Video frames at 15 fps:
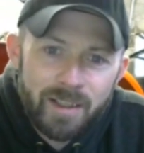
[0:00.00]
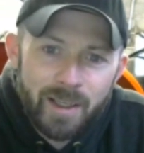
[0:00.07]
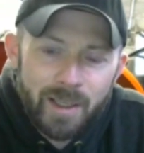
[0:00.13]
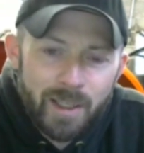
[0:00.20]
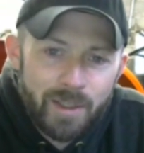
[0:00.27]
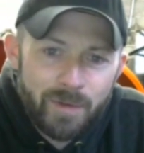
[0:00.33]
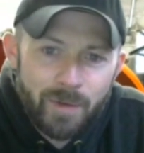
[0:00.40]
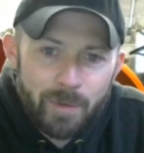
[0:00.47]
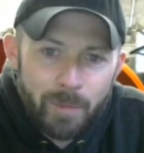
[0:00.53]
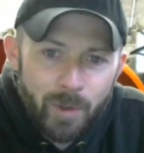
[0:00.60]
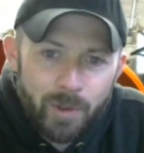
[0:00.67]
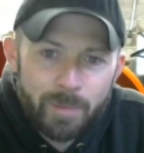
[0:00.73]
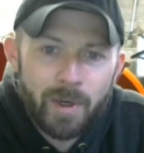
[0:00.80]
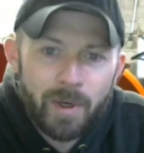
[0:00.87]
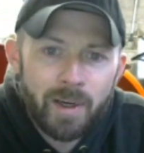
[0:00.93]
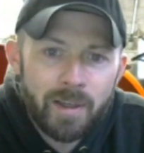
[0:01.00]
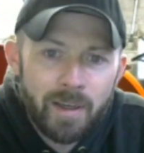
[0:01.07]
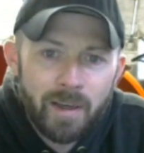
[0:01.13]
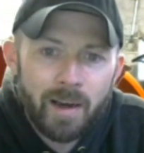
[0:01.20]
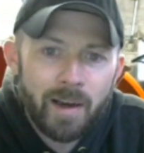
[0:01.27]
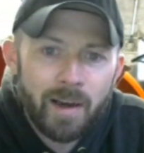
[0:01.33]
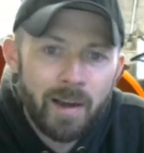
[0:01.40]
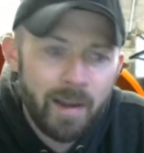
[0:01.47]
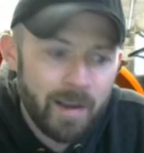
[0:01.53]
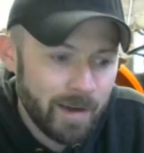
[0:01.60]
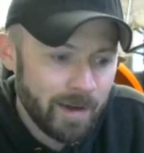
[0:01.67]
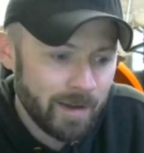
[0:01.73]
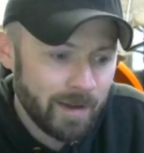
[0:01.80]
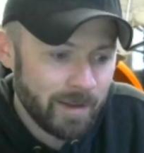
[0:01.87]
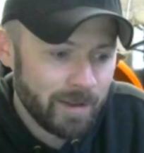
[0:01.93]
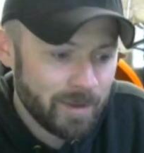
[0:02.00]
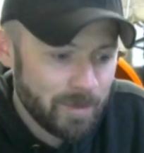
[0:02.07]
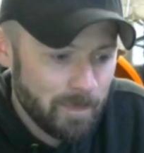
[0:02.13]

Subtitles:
I guess, for the most part. I